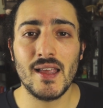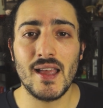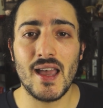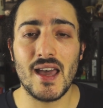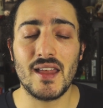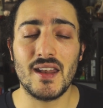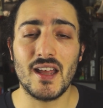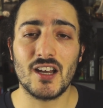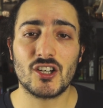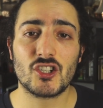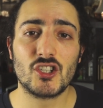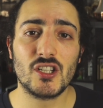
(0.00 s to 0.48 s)

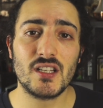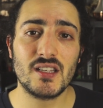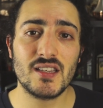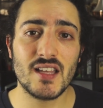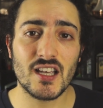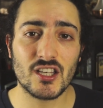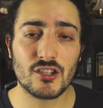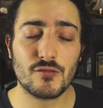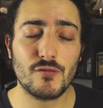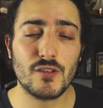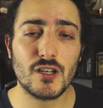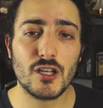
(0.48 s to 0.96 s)
And actually
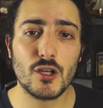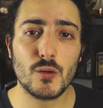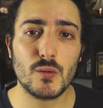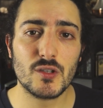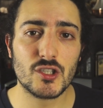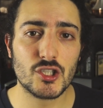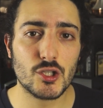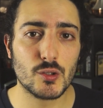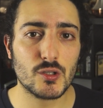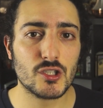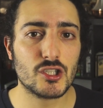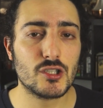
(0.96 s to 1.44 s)
next video
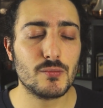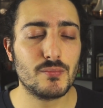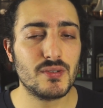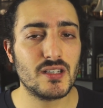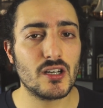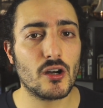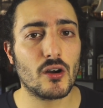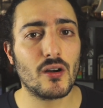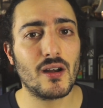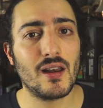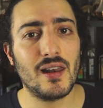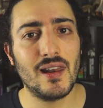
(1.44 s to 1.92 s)
is going to
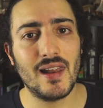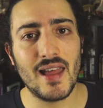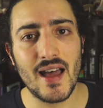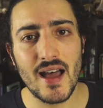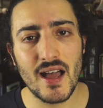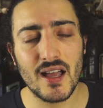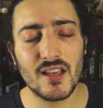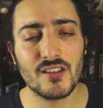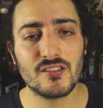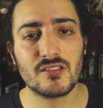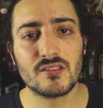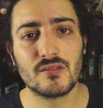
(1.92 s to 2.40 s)
be our
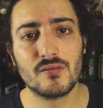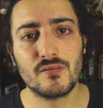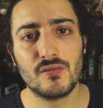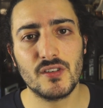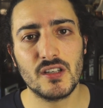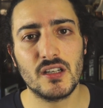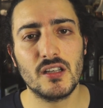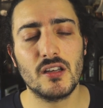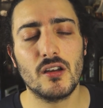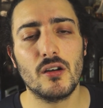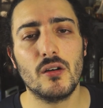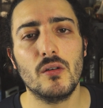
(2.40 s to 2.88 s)
last
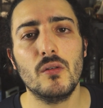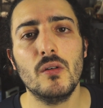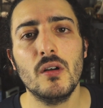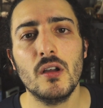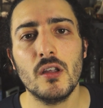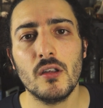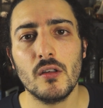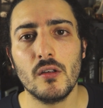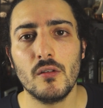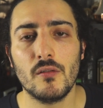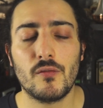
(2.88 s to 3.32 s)
video